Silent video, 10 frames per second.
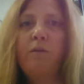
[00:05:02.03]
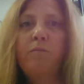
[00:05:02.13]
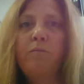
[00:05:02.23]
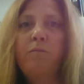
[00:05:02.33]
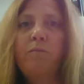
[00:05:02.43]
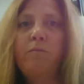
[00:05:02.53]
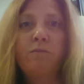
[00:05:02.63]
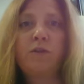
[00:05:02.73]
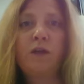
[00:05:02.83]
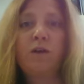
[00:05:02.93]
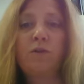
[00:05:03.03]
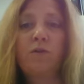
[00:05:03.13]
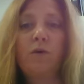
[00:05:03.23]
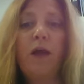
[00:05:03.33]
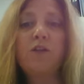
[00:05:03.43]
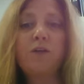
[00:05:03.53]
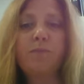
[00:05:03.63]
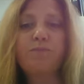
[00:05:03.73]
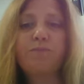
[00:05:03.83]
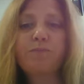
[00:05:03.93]
been to this particular
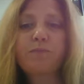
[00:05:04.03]
location.